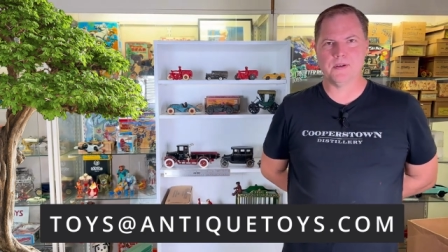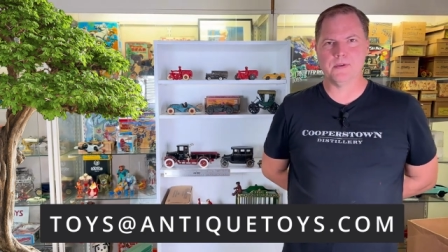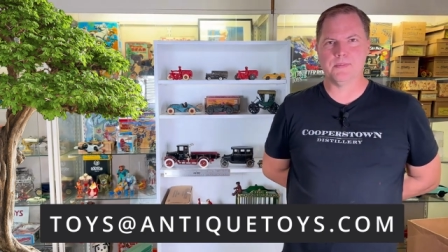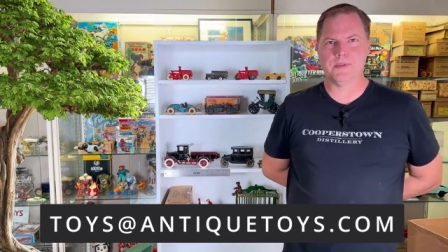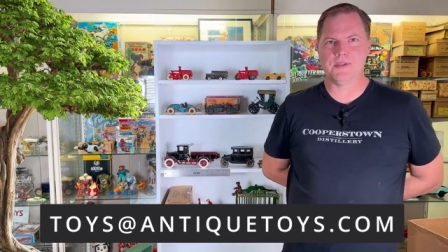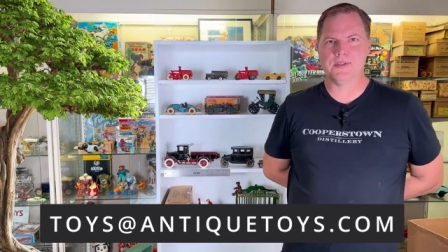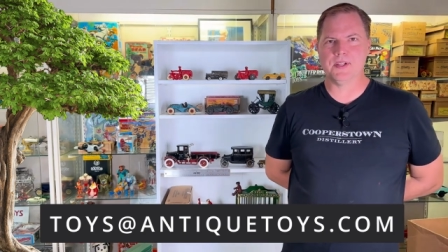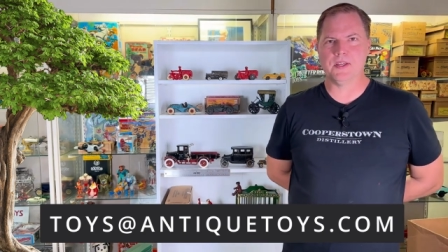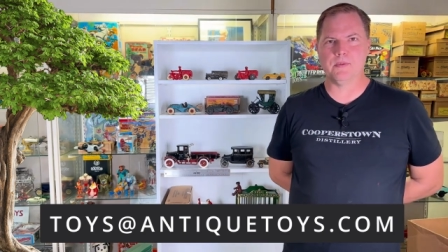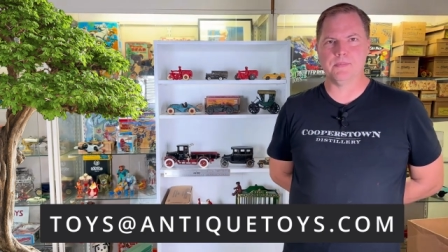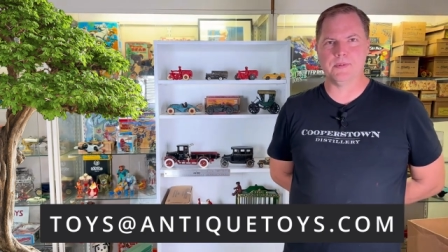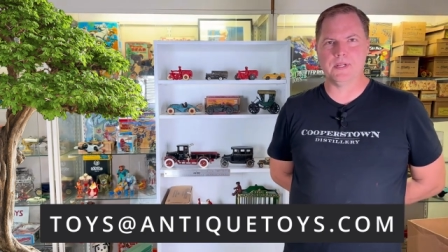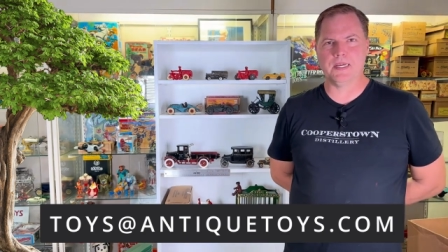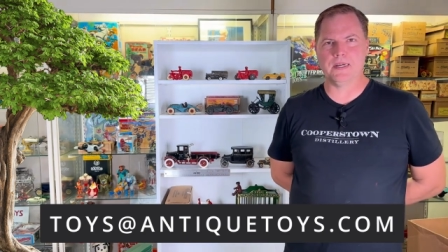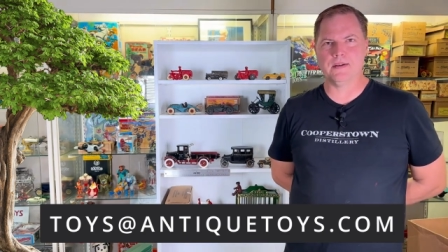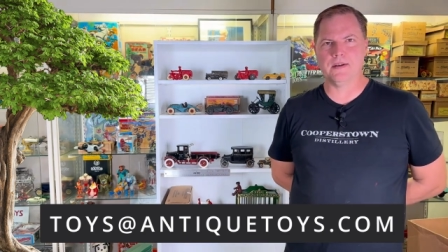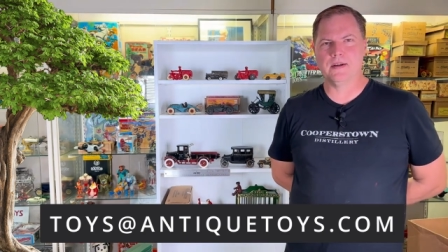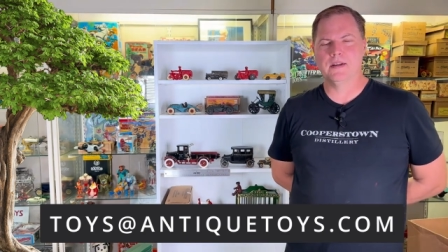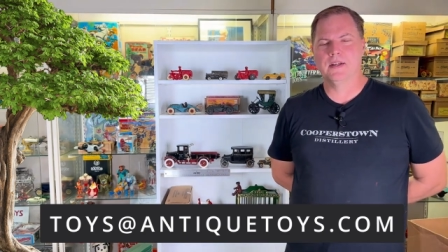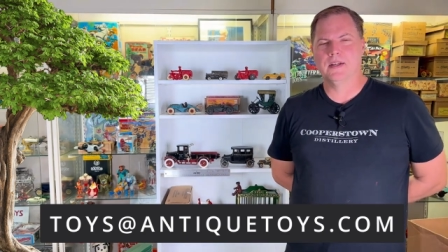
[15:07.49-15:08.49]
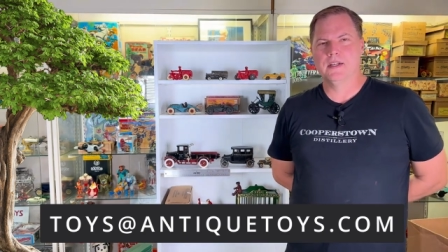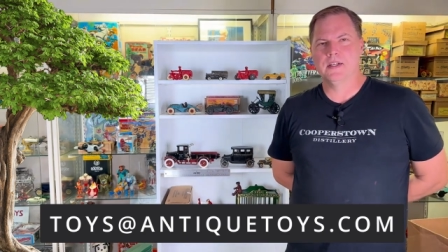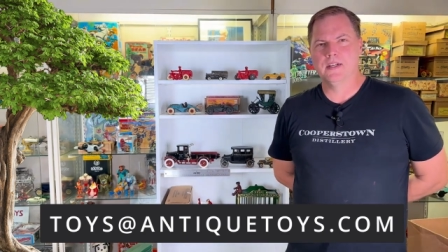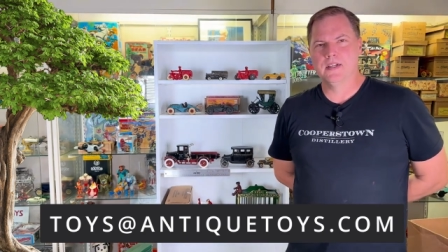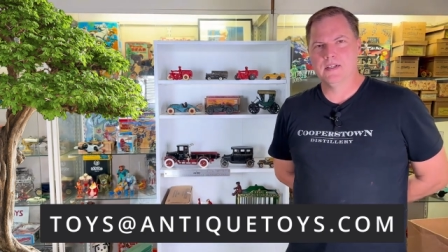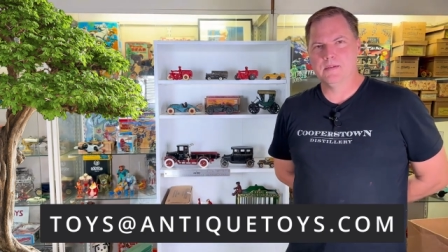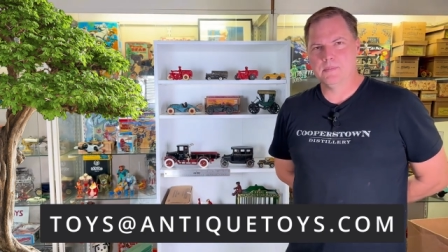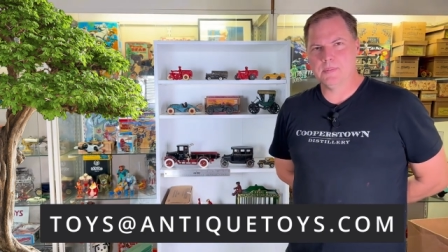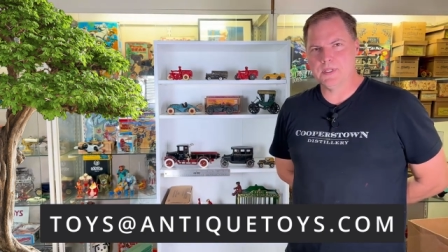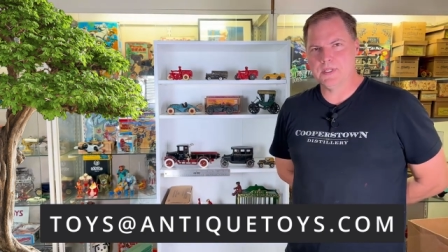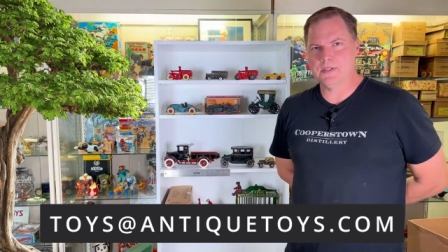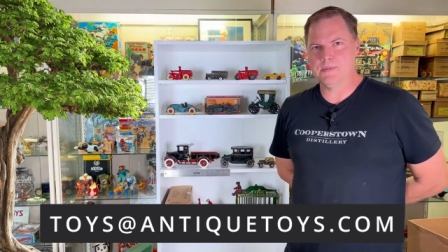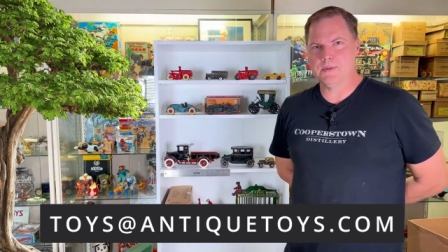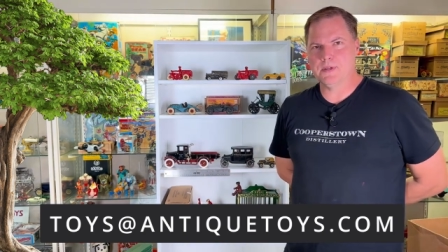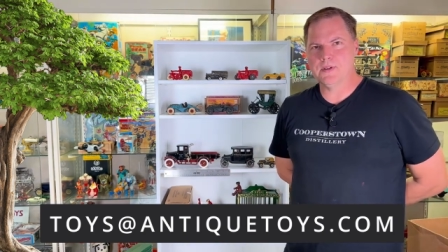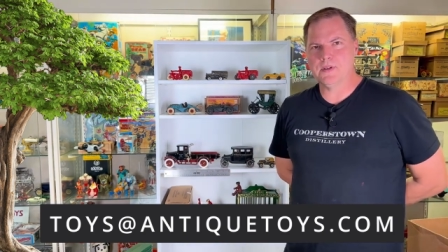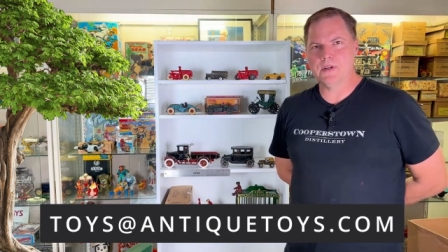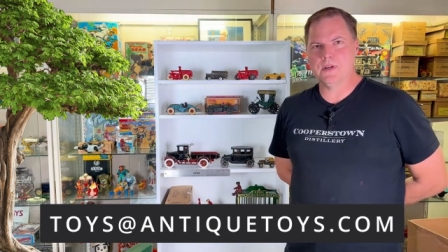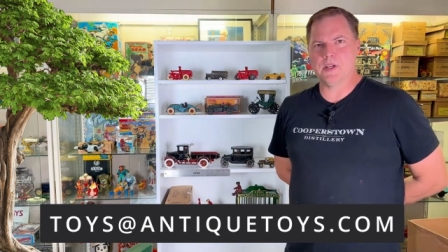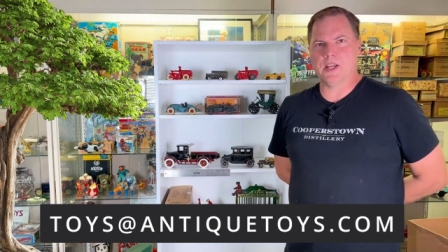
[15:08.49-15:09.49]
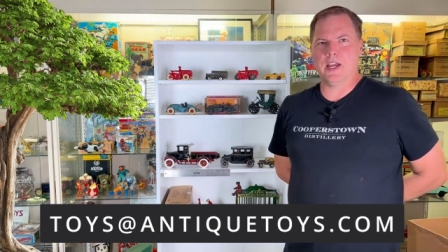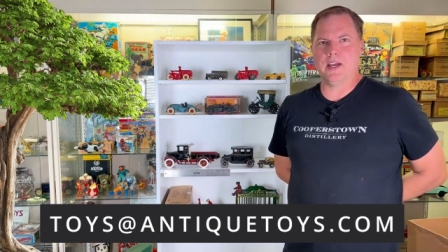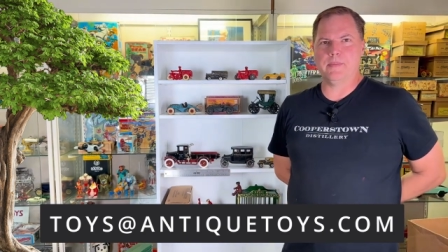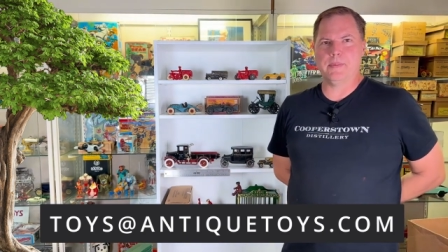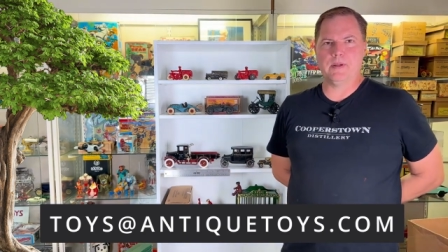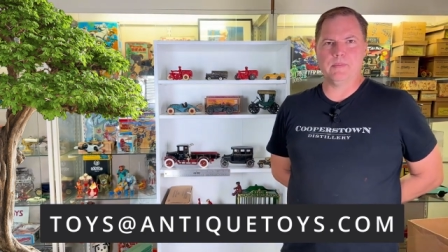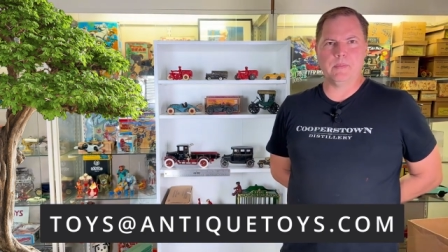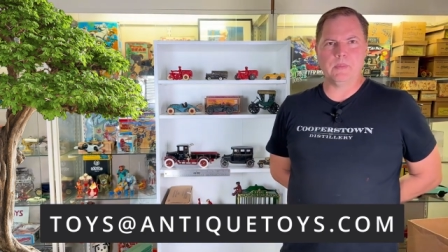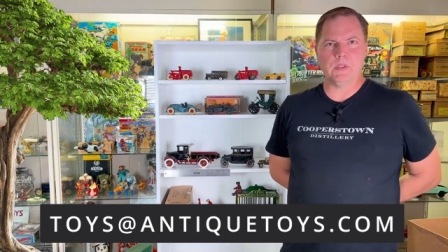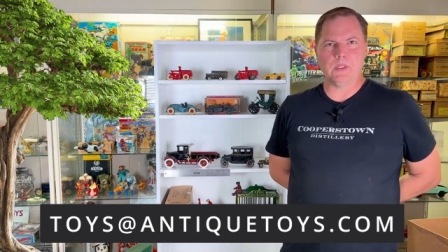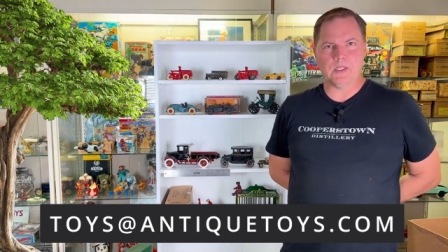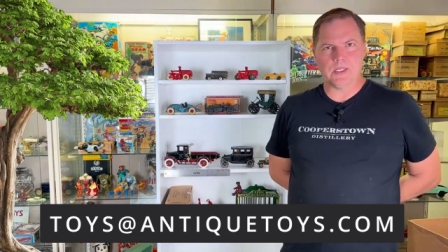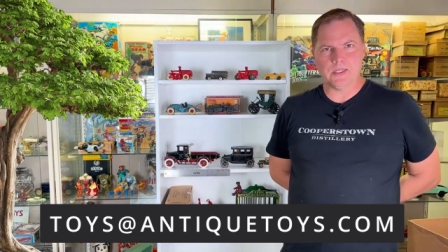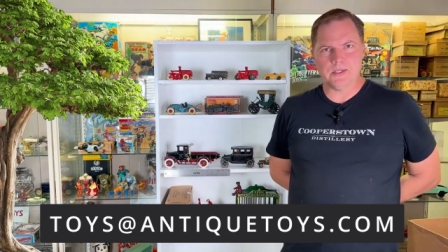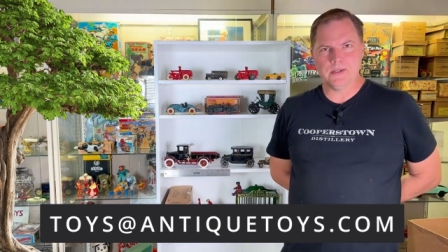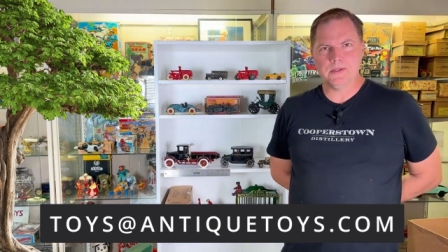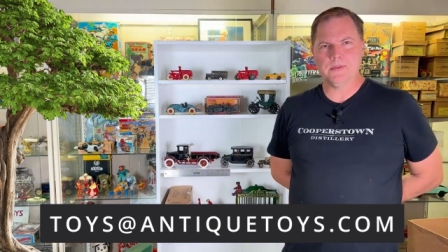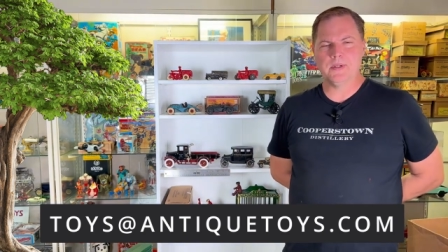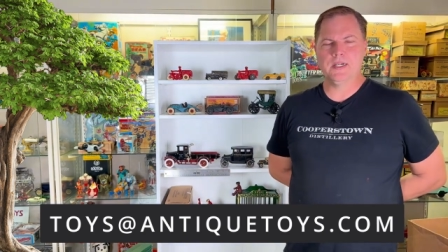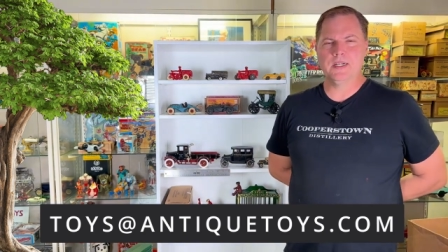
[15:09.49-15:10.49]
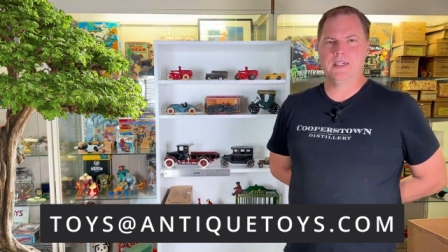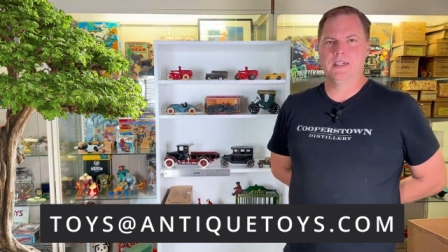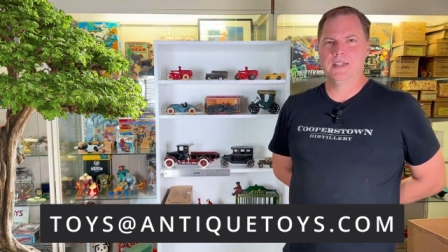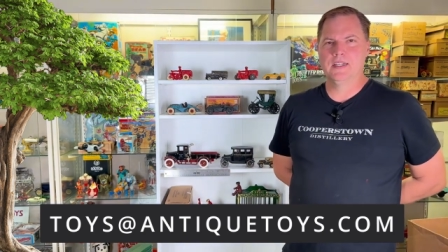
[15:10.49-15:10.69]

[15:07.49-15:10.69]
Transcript: Hope this helped out. Please be sure to comment below.